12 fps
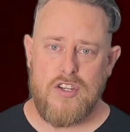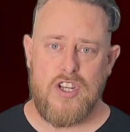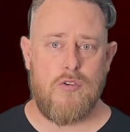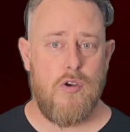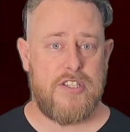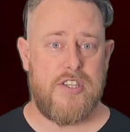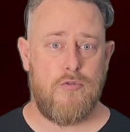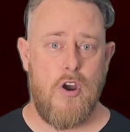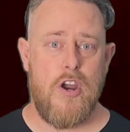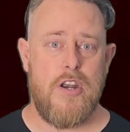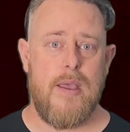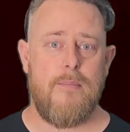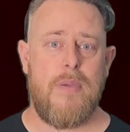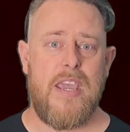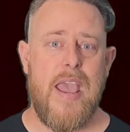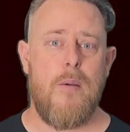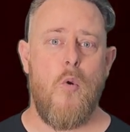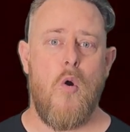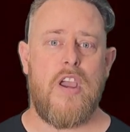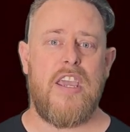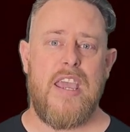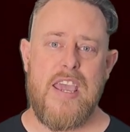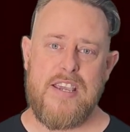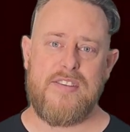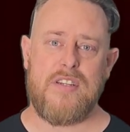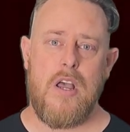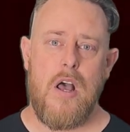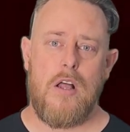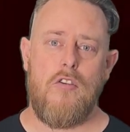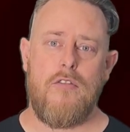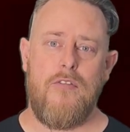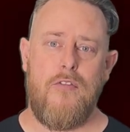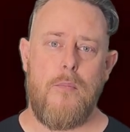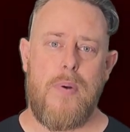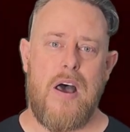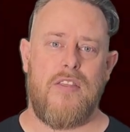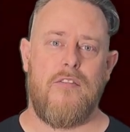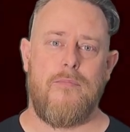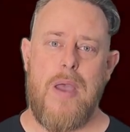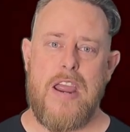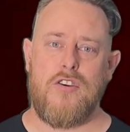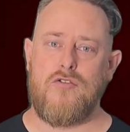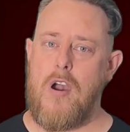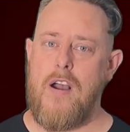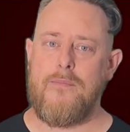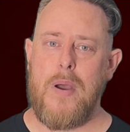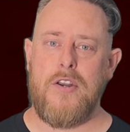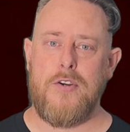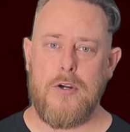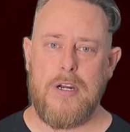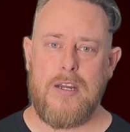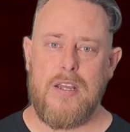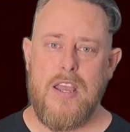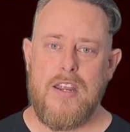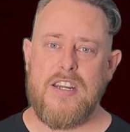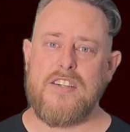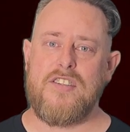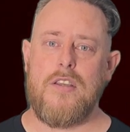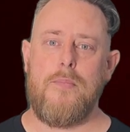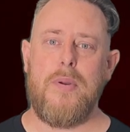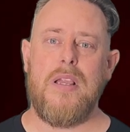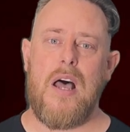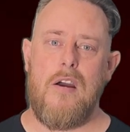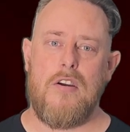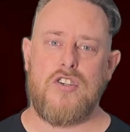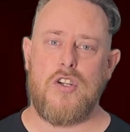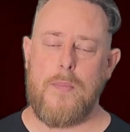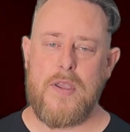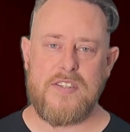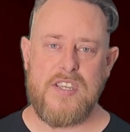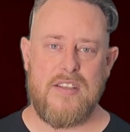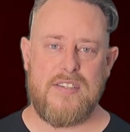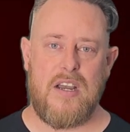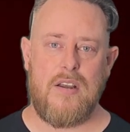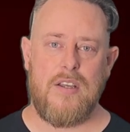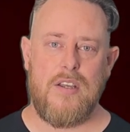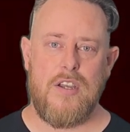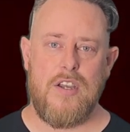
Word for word: She crossed the road and began walking east along the footpath of Main Drive Bundoora next to the Polaris shopping centre.